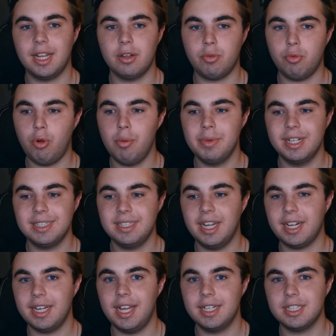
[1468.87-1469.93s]
of like romance,
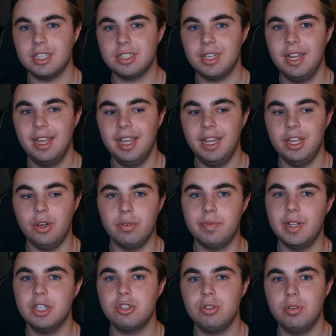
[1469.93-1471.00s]
second act is you know,
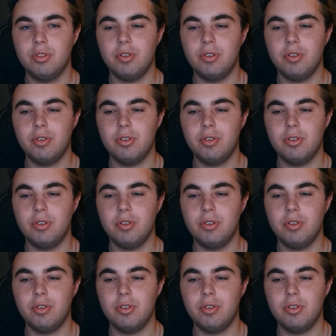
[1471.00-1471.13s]
adventure.